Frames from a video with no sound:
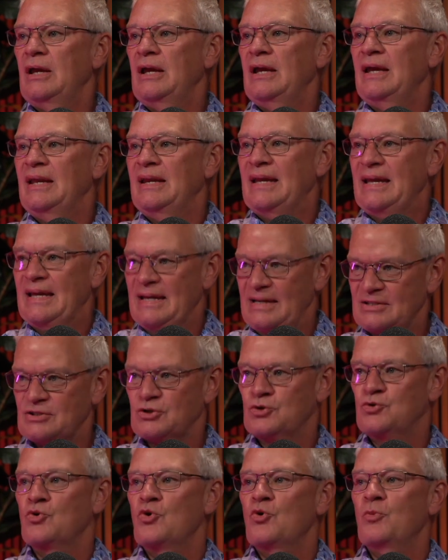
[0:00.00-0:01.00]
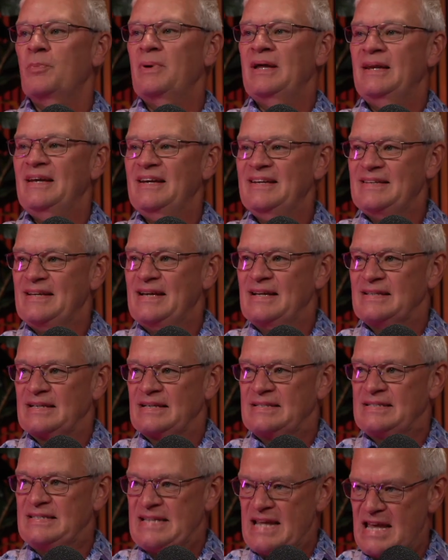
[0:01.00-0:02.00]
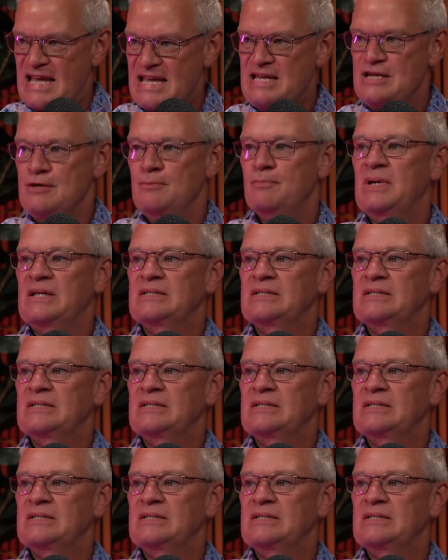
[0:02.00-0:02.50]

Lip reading: It is group. It's a team.